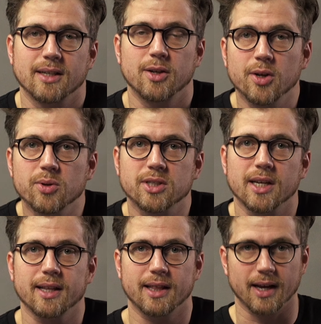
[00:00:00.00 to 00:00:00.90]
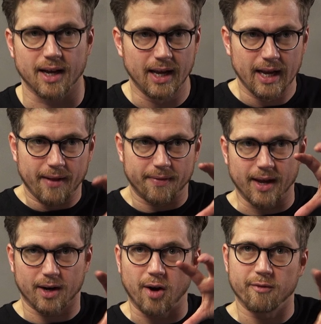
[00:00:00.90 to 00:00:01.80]
it using the
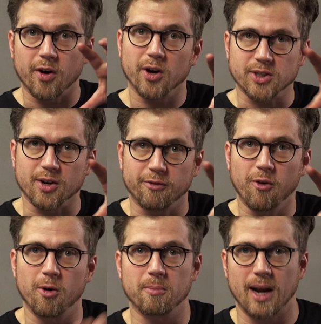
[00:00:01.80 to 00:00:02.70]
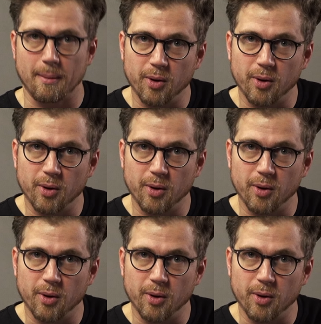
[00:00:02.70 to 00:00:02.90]
conversion formula: